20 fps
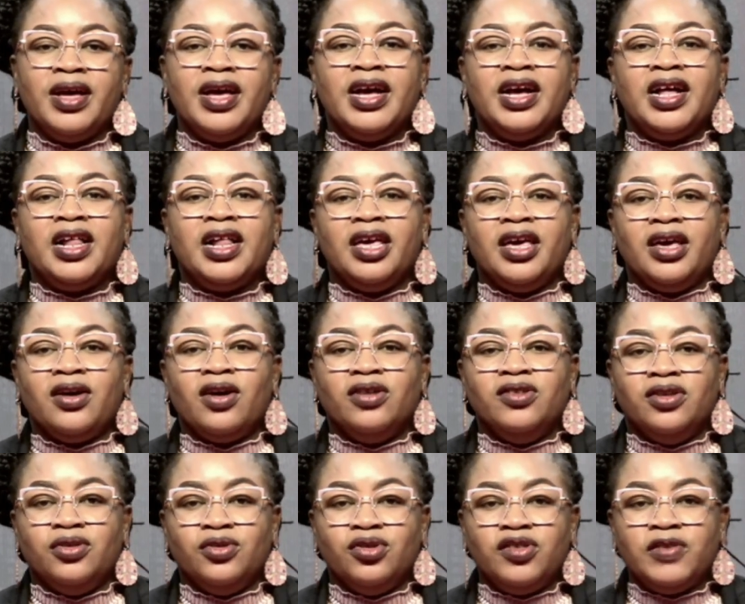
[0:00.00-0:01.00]
Click on the
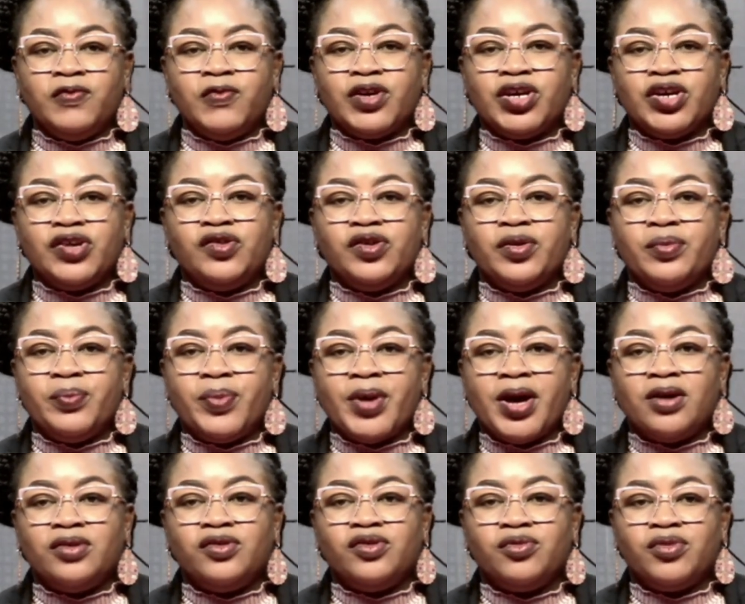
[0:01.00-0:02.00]
notification
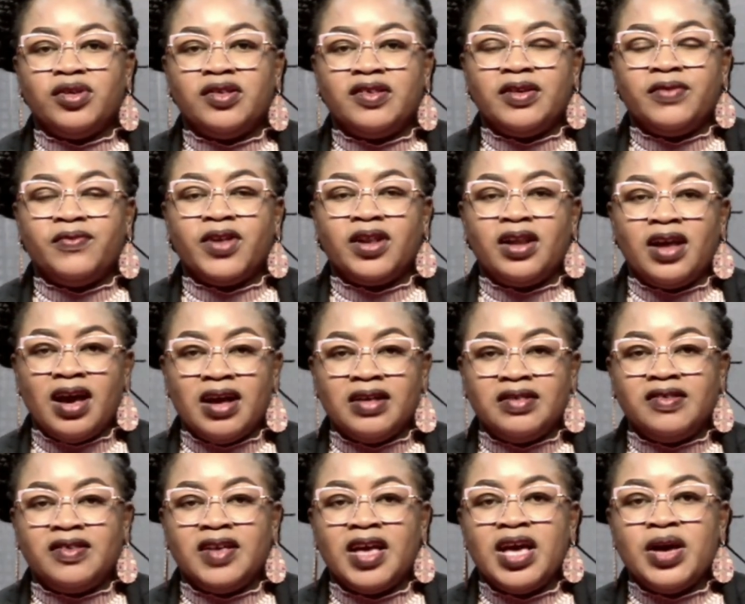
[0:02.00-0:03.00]
bell to receive
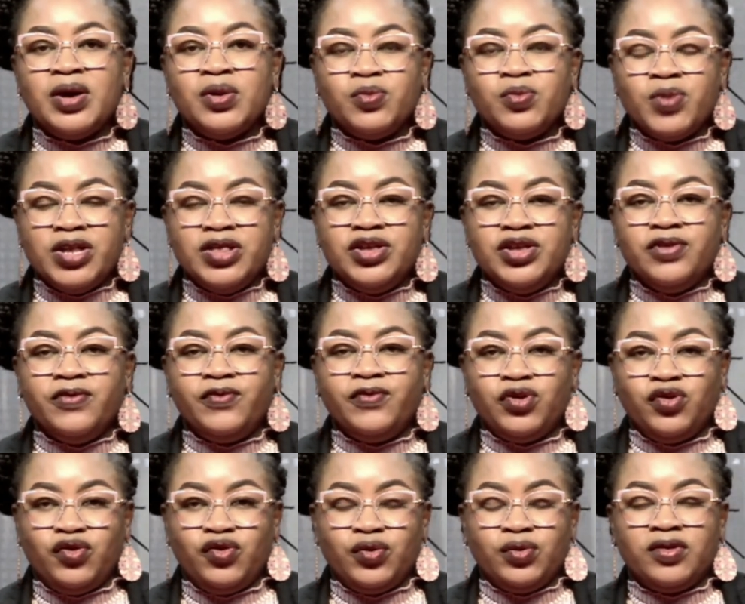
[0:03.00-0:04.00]
alerts when new
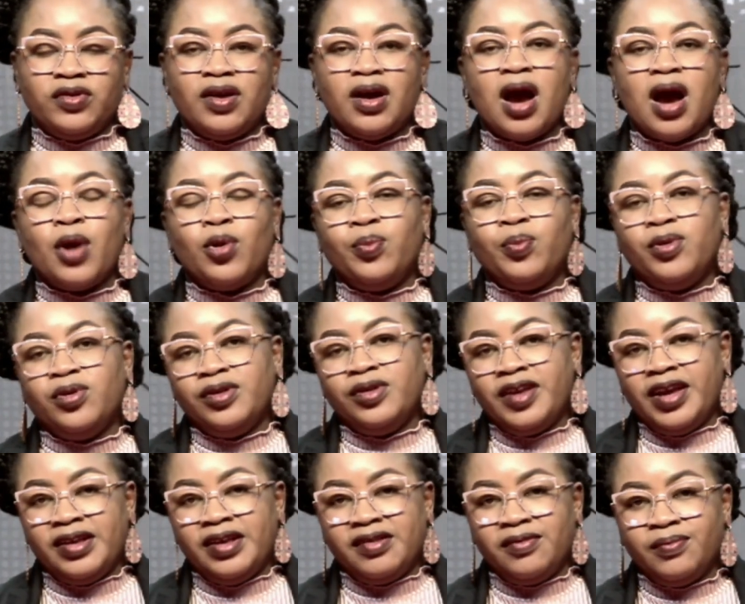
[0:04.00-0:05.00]
videos are
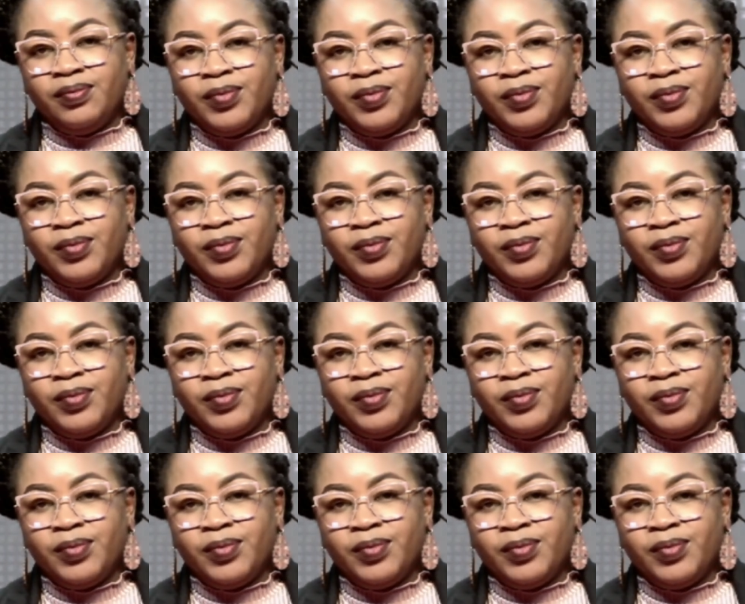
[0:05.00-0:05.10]
uploaded.